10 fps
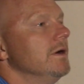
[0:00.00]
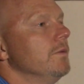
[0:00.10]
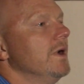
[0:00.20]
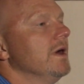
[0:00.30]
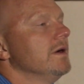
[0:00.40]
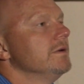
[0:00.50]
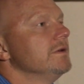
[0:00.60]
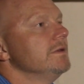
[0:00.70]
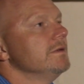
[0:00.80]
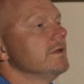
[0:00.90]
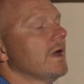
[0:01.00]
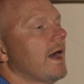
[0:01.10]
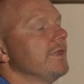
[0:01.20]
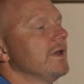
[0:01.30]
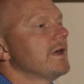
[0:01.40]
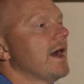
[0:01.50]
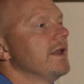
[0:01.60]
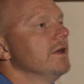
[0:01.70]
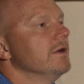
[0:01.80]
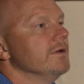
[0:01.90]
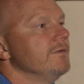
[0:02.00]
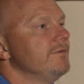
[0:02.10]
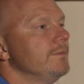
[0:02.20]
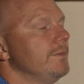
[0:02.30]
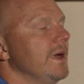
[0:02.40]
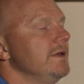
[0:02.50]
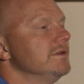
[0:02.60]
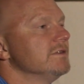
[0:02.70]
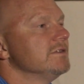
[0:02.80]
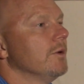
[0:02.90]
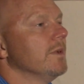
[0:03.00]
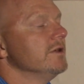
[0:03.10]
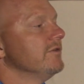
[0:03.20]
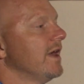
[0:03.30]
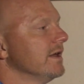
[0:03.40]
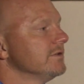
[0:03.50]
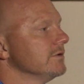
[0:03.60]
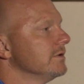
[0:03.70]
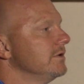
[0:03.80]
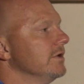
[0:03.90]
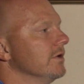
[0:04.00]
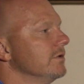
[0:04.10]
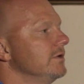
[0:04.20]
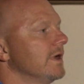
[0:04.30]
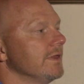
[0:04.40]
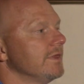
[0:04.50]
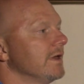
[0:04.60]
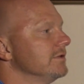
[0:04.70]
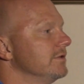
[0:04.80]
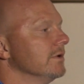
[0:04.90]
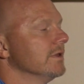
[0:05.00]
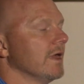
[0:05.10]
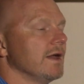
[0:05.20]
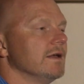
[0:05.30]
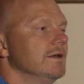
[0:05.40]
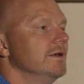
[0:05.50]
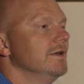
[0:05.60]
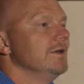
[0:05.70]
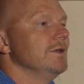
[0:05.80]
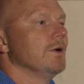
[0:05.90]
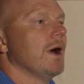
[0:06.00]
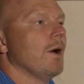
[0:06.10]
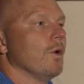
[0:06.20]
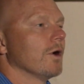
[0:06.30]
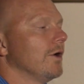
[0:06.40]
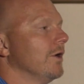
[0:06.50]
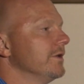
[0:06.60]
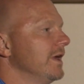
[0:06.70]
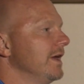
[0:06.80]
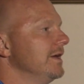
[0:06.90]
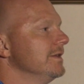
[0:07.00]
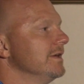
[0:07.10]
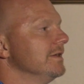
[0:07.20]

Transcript: Well, I think out here the pace is so much faster. You know, you got things doing like, you know, I'll work all day, and